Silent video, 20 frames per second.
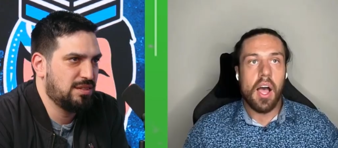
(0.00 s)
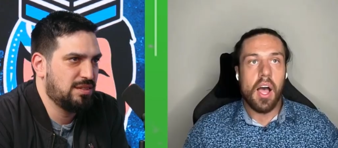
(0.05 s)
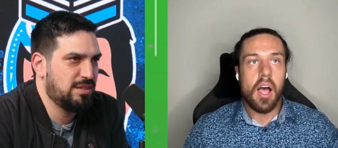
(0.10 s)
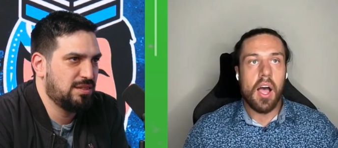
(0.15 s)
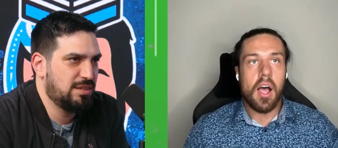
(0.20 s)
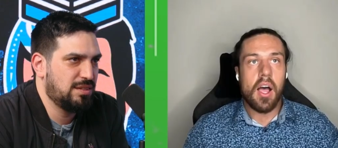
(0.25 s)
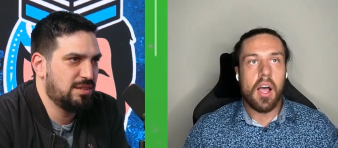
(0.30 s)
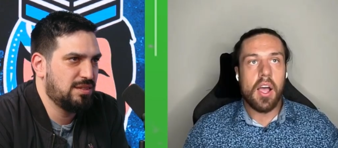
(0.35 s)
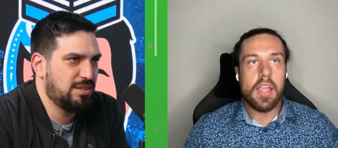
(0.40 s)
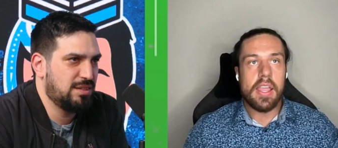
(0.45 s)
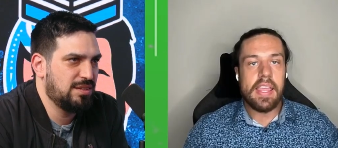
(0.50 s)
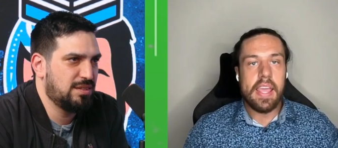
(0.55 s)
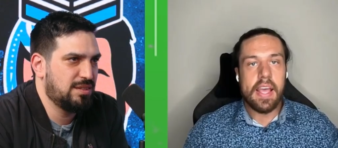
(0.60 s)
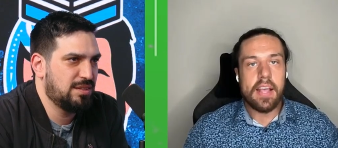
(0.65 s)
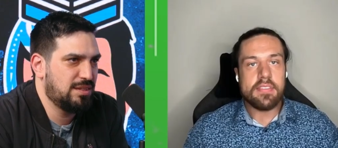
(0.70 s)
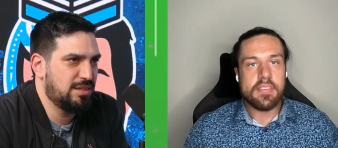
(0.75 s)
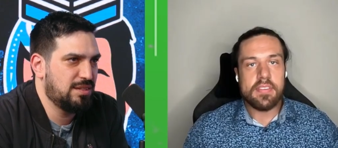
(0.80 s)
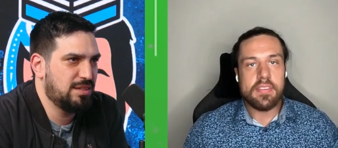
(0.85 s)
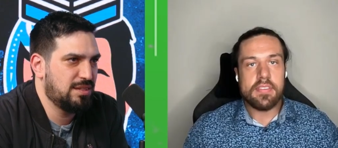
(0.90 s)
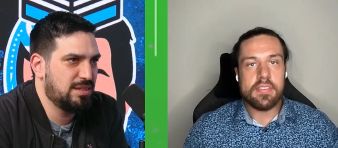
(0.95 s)
Speaker 1: Uh,
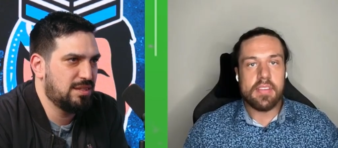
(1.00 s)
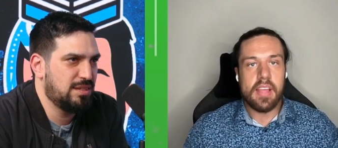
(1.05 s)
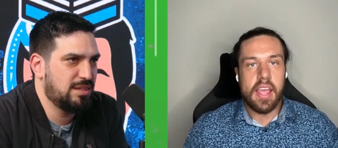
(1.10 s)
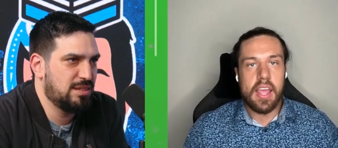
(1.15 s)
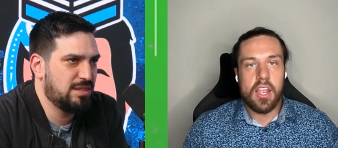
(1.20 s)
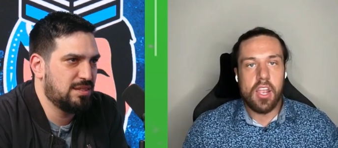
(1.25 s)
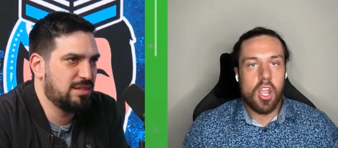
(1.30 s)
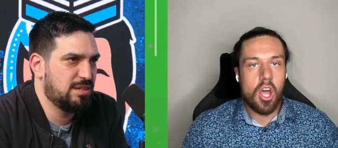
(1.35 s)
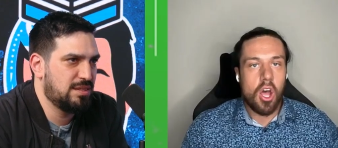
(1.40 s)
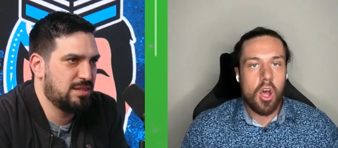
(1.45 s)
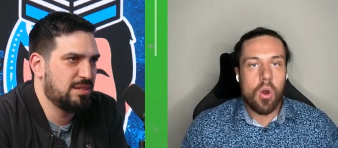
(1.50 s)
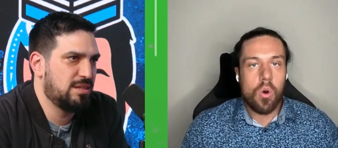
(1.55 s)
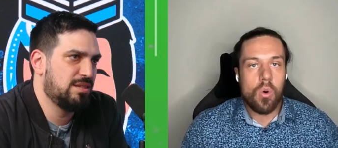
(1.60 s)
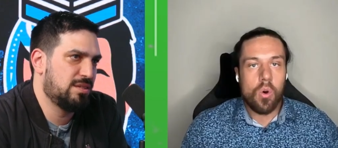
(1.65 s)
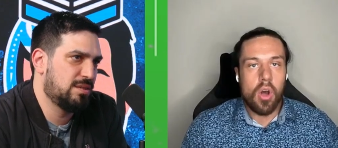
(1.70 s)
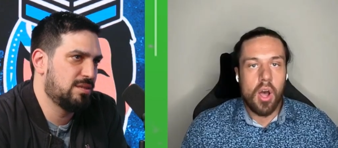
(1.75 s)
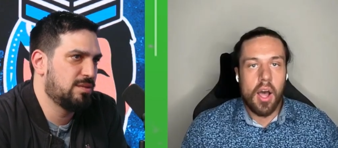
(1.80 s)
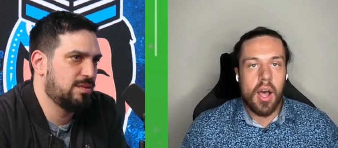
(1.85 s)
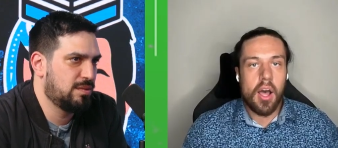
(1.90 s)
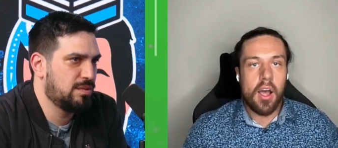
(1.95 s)
yes and no.
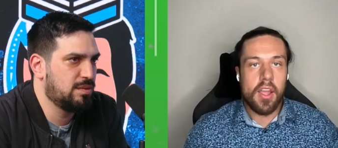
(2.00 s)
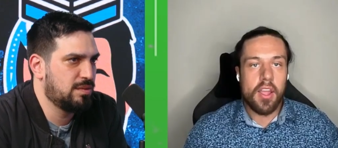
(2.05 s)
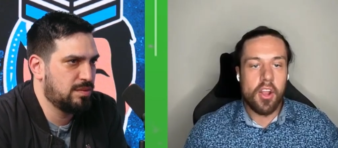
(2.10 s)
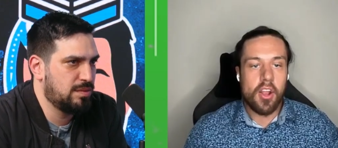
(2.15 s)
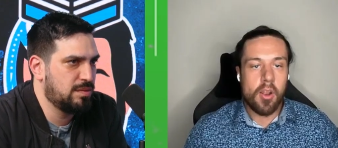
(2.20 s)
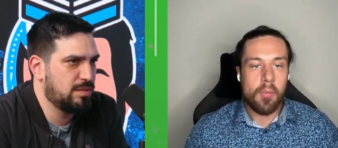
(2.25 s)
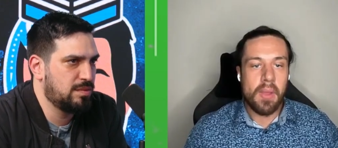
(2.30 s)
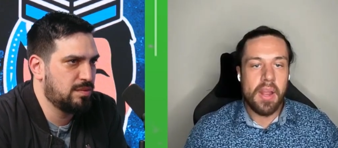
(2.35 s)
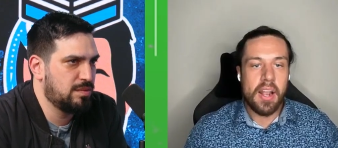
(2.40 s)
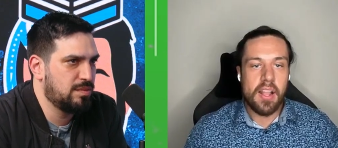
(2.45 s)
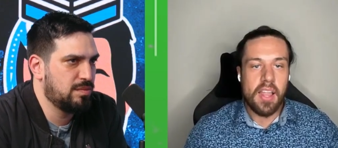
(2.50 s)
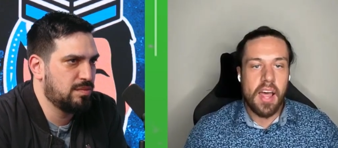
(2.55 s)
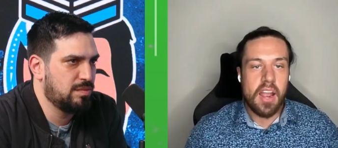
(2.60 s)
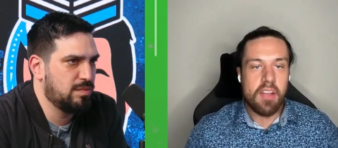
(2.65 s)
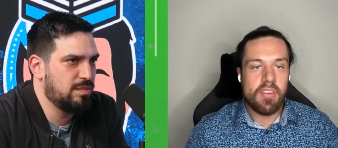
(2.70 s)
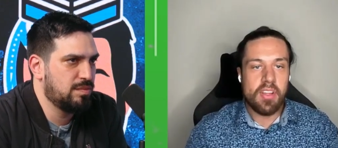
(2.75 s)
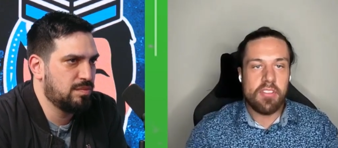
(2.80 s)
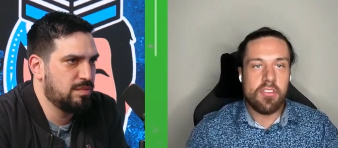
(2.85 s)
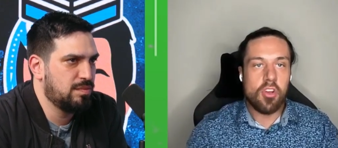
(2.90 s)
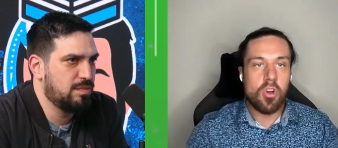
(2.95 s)
Uh, you know what I mean. A
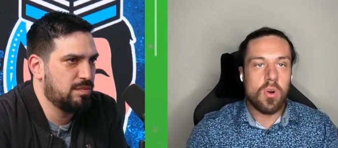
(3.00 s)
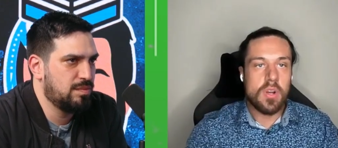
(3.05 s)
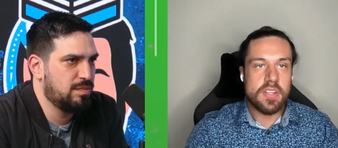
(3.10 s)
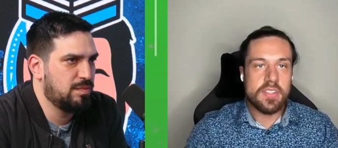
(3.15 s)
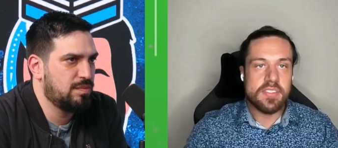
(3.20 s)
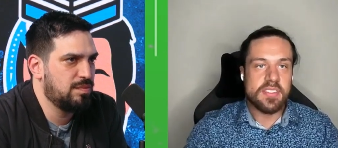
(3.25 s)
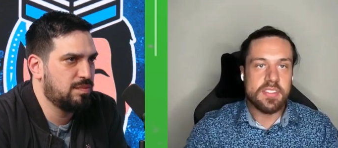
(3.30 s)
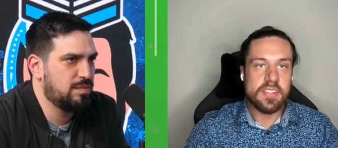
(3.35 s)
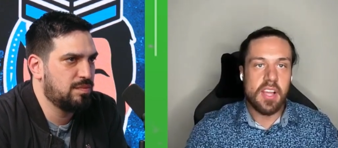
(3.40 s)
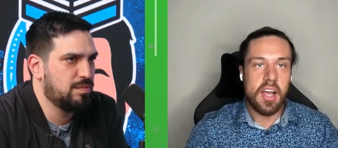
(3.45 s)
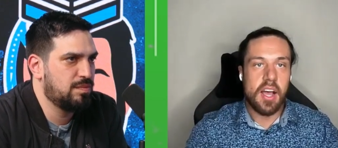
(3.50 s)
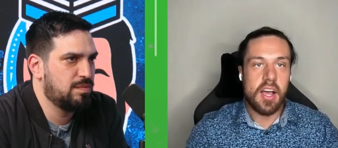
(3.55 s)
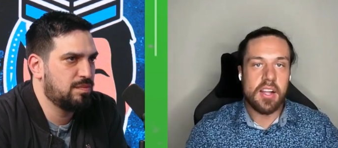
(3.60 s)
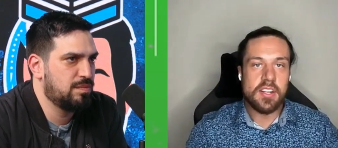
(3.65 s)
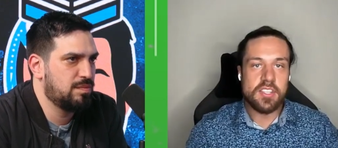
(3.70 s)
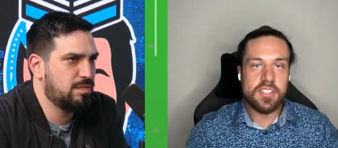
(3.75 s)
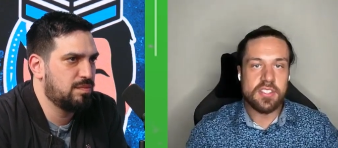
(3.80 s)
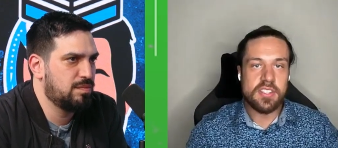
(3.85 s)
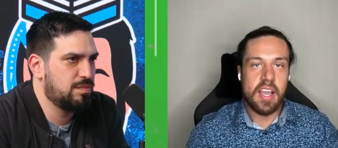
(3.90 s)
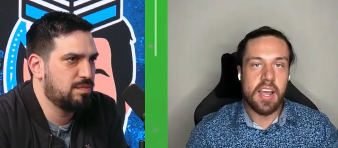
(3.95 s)
lot of it too is
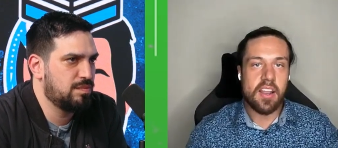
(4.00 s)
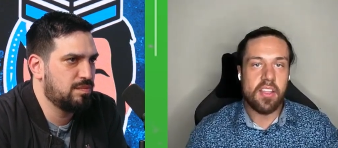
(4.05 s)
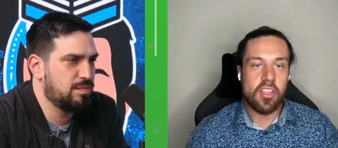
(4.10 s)
uh, just